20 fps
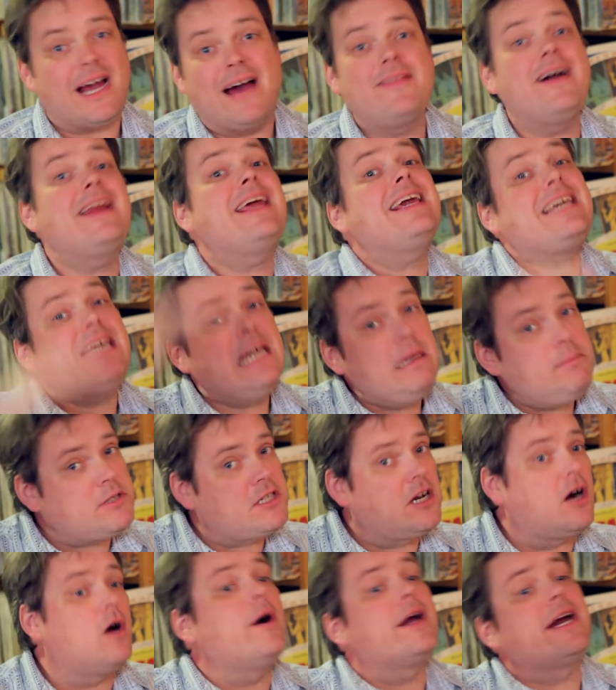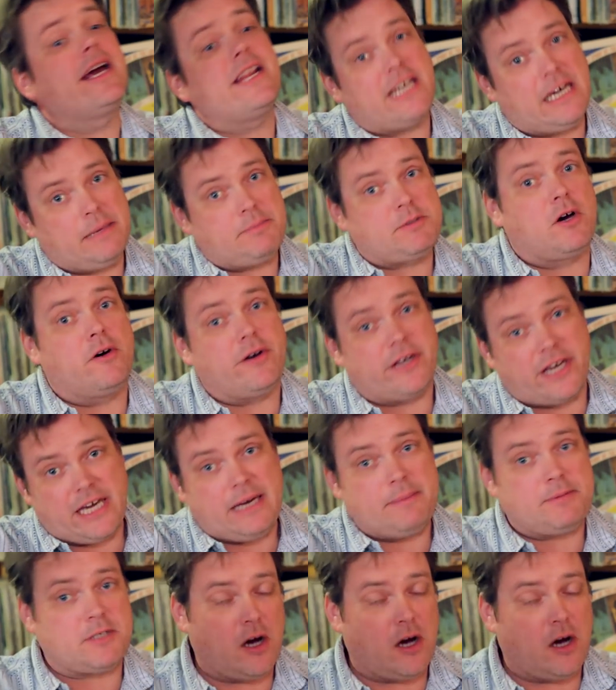And then he keeps going and keeps going and keeps